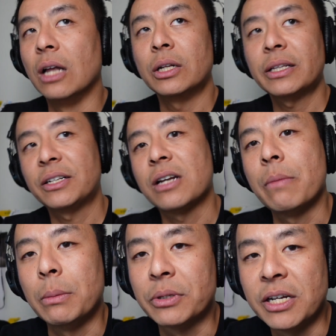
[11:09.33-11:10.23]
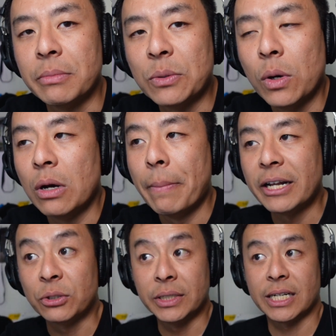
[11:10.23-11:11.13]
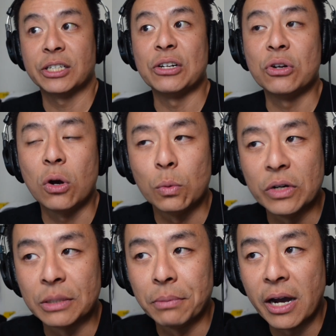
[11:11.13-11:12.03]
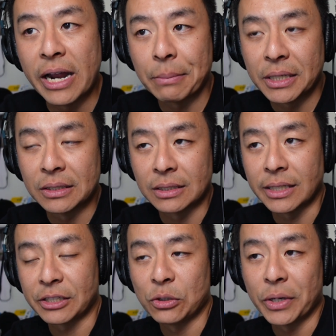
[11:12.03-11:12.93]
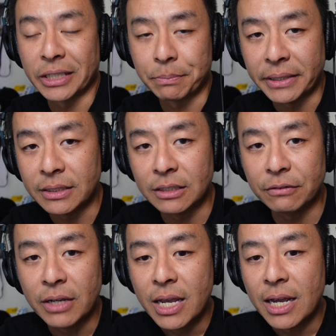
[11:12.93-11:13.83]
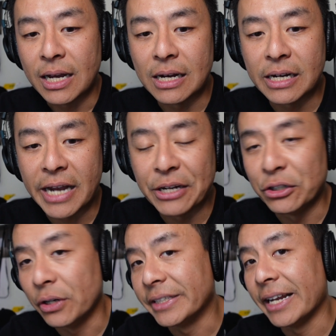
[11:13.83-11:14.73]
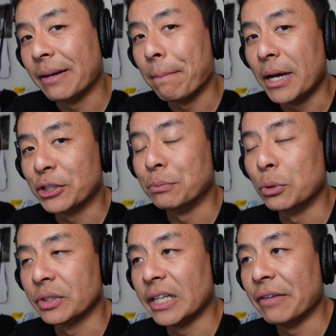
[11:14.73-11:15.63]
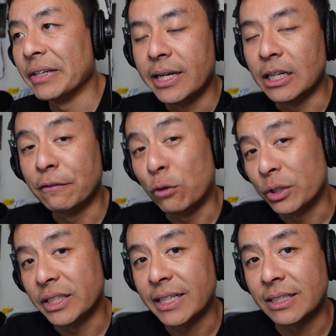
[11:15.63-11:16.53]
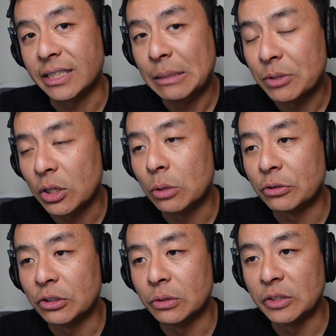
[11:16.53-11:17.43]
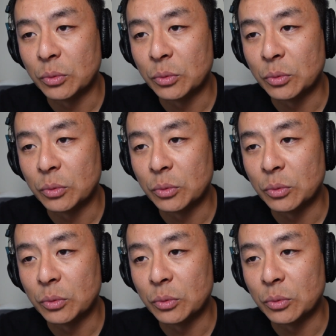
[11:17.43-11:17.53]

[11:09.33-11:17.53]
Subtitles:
a lot of the time people tell me, well, a battery is actually not worth buying because it's actually quite expensive and you don't get much more saving. And unfortunately that seems to hold true as